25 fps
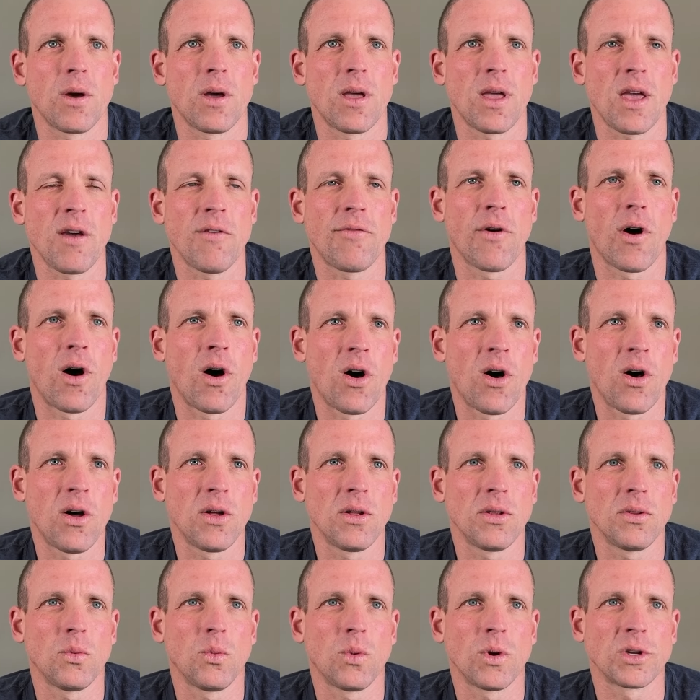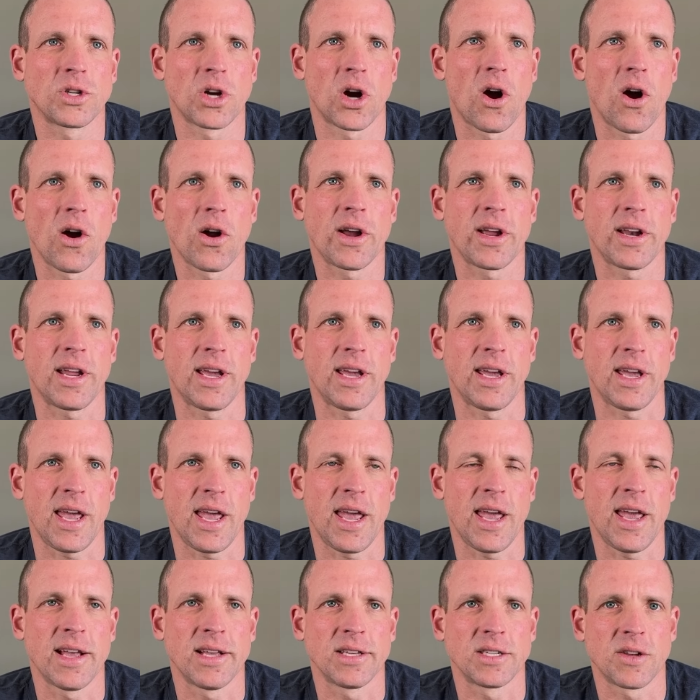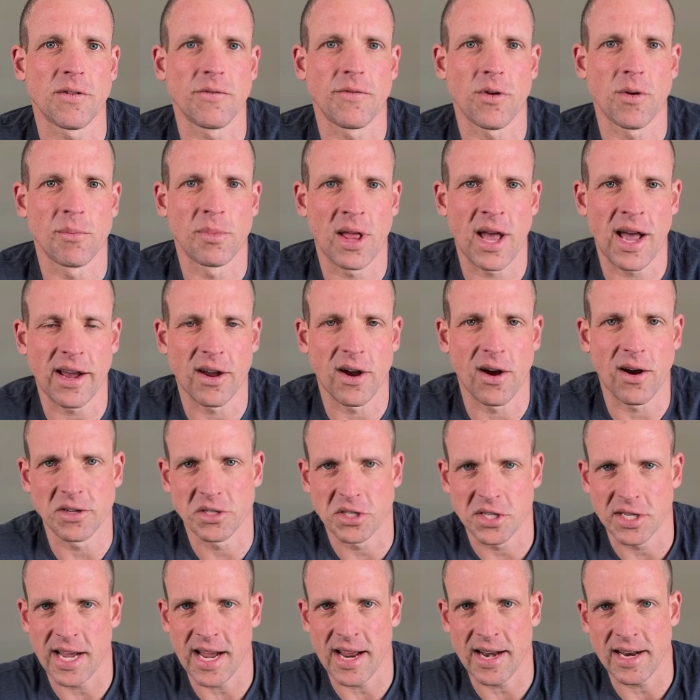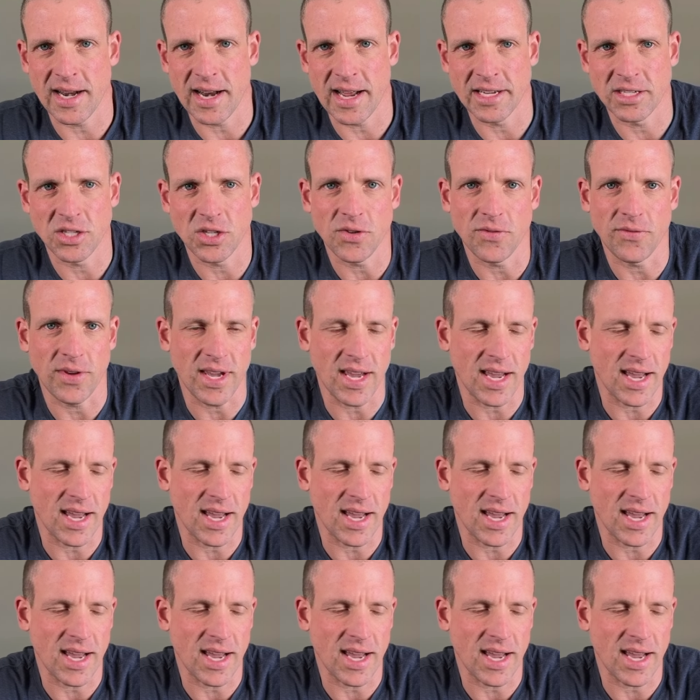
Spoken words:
if all we're targeting is for black car, sedan, and SUV,